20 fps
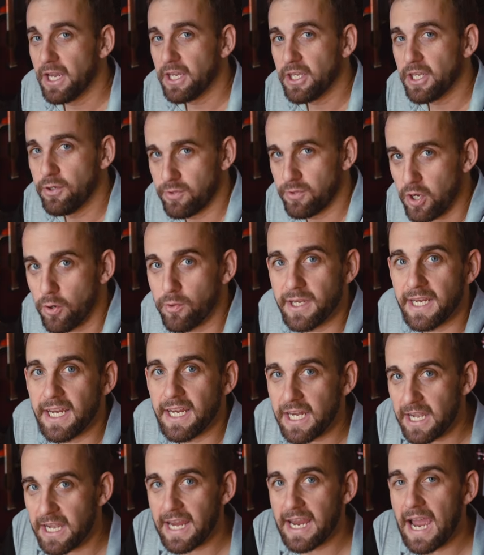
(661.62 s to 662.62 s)
You don't
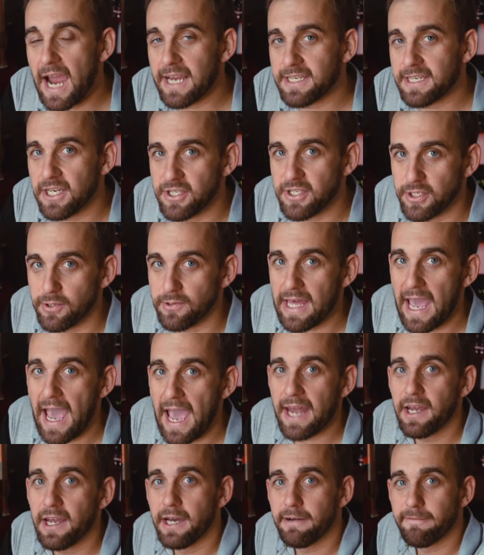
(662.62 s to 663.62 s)
need an A I to do
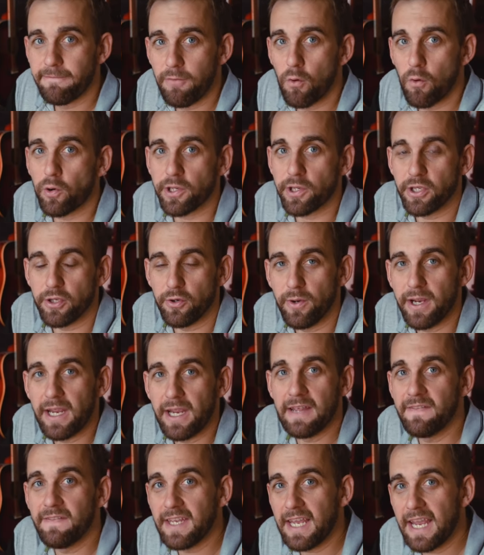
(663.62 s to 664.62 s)
that for you.
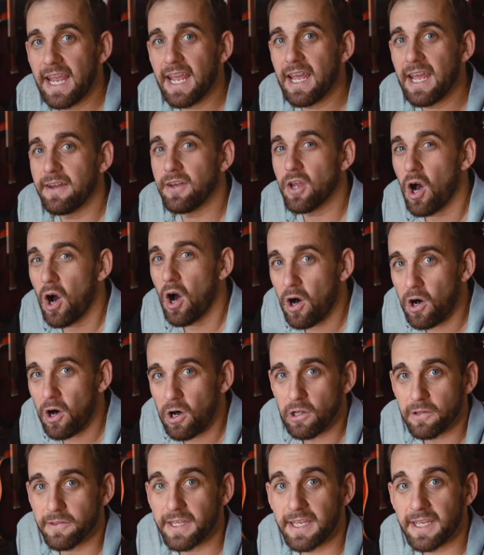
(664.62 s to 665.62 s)
In the end,
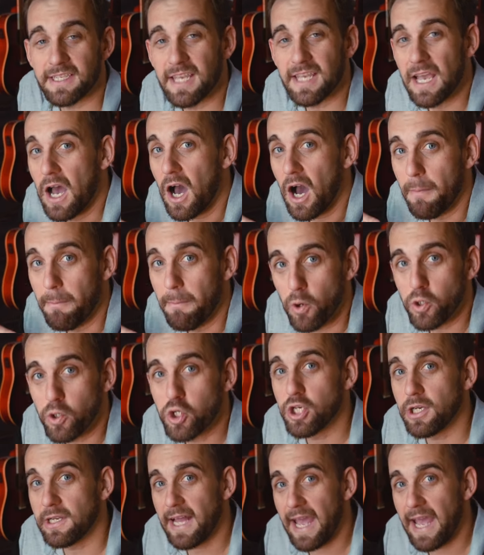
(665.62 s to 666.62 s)
all these
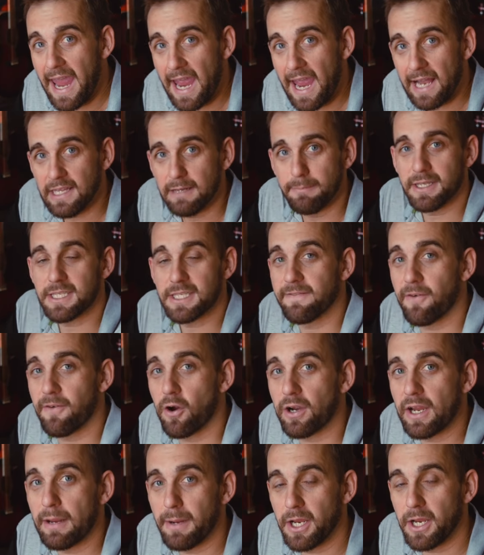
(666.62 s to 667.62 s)
emotional elements of
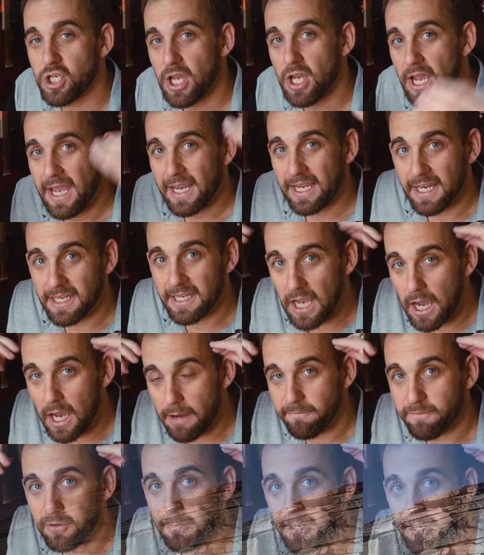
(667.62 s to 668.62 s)
our image can come from